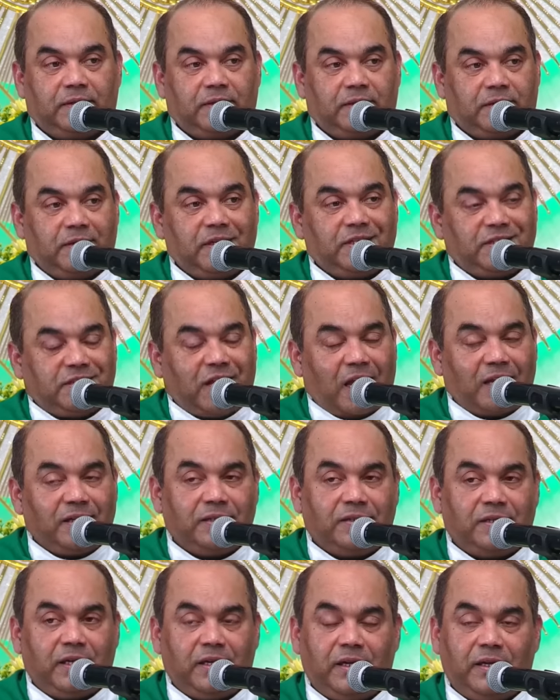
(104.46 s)

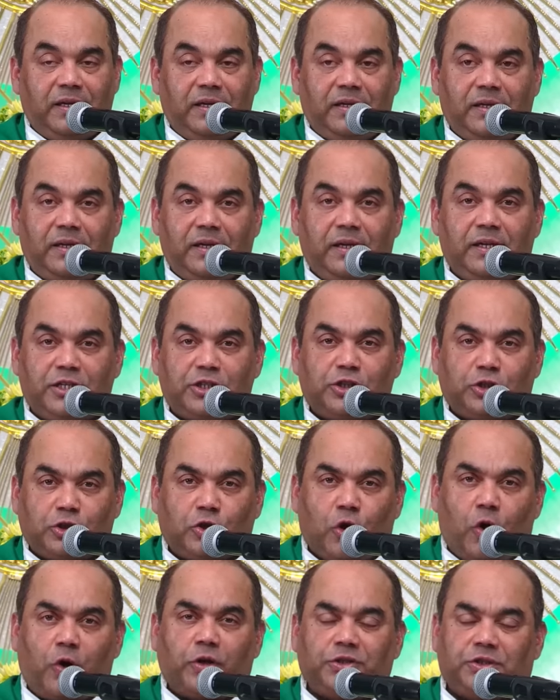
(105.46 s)
Christianity is
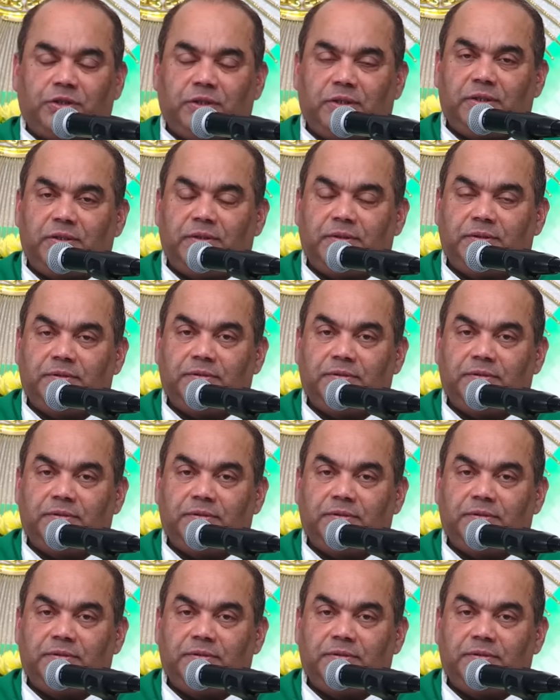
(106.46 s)
tortured.